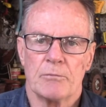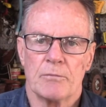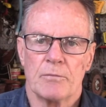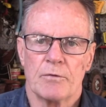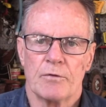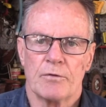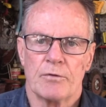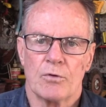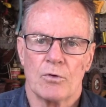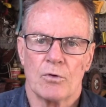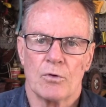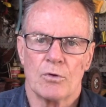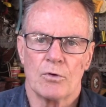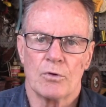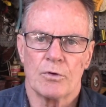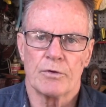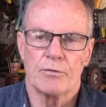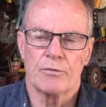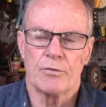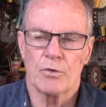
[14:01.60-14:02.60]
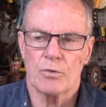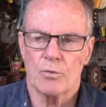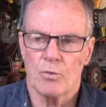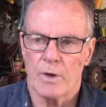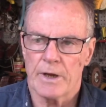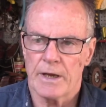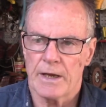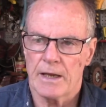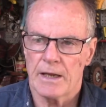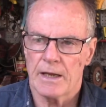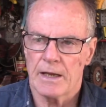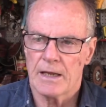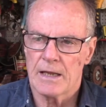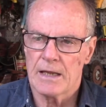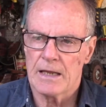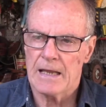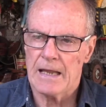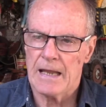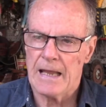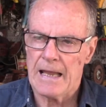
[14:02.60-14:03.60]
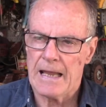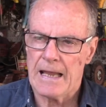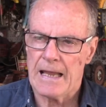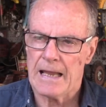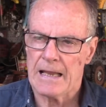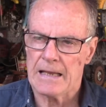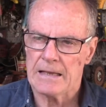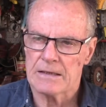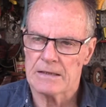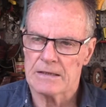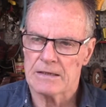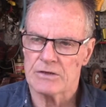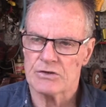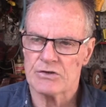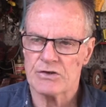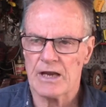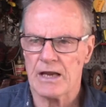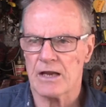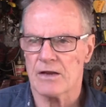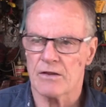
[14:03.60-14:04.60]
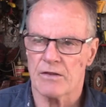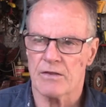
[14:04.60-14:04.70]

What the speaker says: for the footwear. And the second